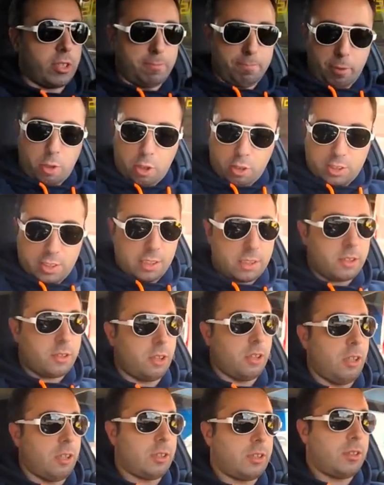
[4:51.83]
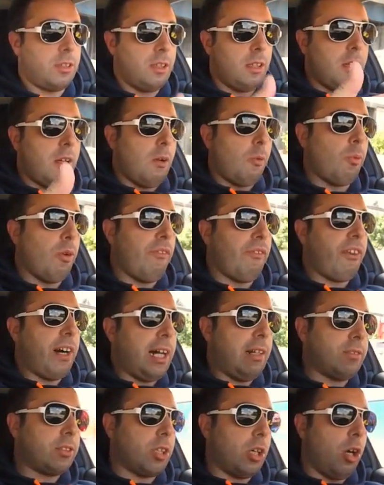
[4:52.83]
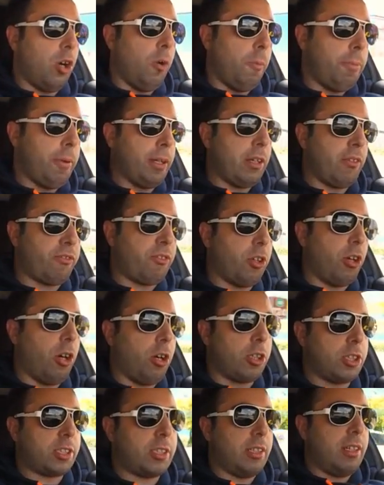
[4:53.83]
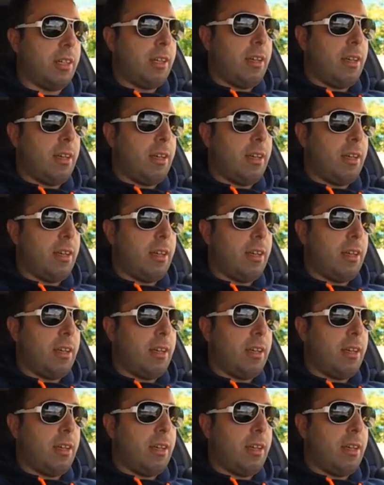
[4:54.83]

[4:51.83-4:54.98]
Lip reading: sports exhaust, with valves open, of course,